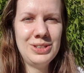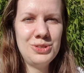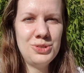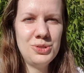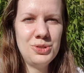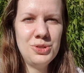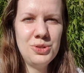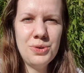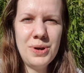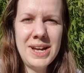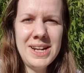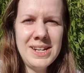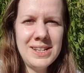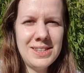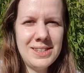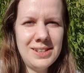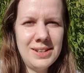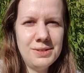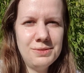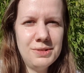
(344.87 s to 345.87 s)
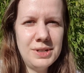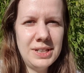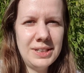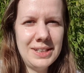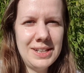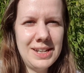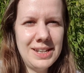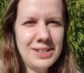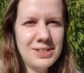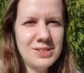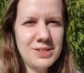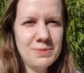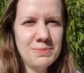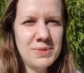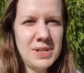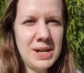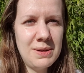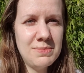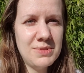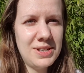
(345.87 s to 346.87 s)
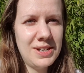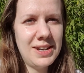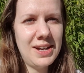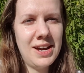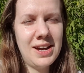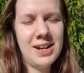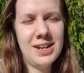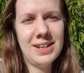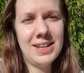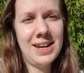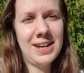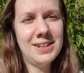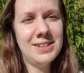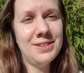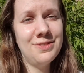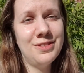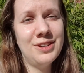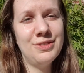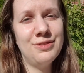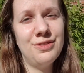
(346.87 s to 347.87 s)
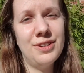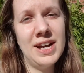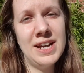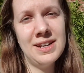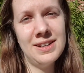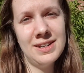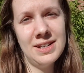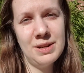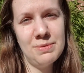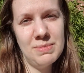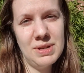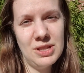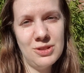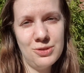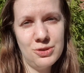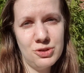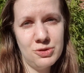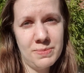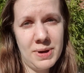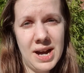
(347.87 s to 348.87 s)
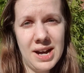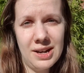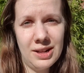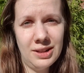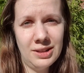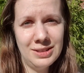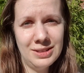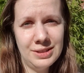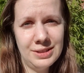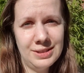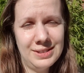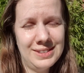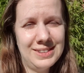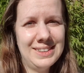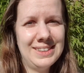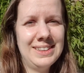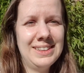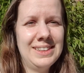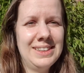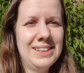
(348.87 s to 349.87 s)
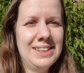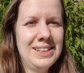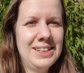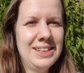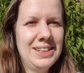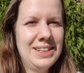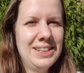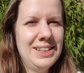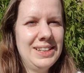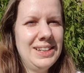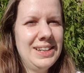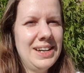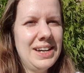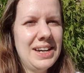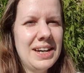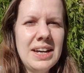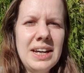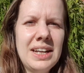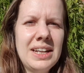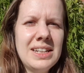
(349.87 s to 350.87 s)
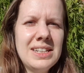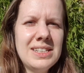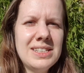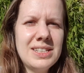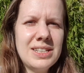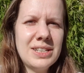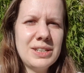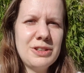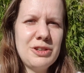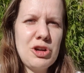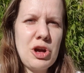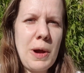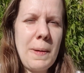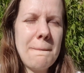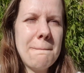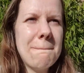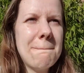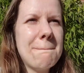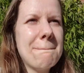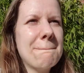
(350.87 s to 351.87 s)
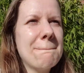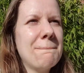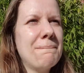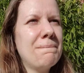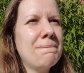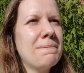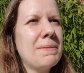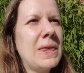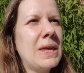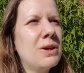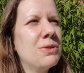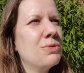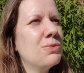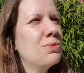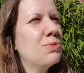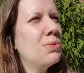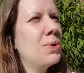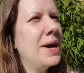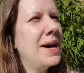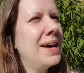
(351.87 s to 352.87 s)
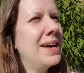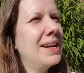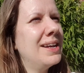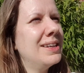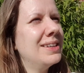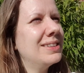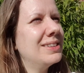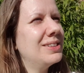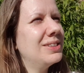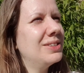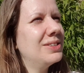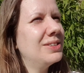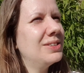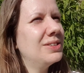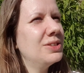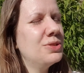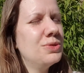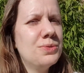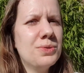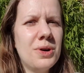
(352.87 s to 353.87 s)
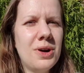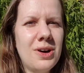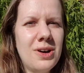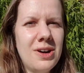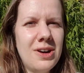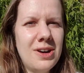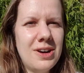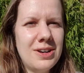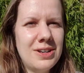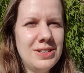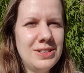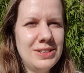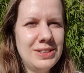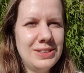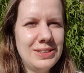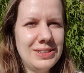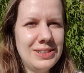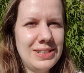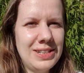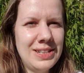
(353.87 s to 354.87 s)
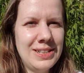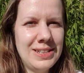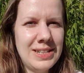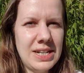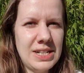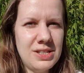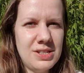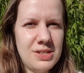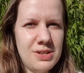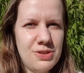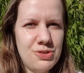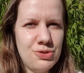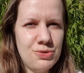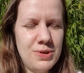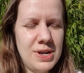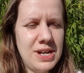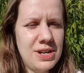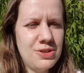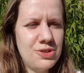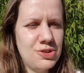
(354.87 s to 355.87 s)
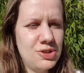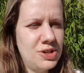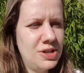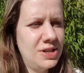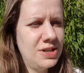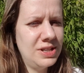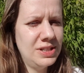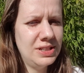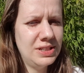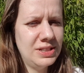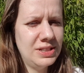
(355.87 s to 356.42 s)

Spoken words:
do anything really. Sometimes I can't even find it in me to smile. And when you are in that situation,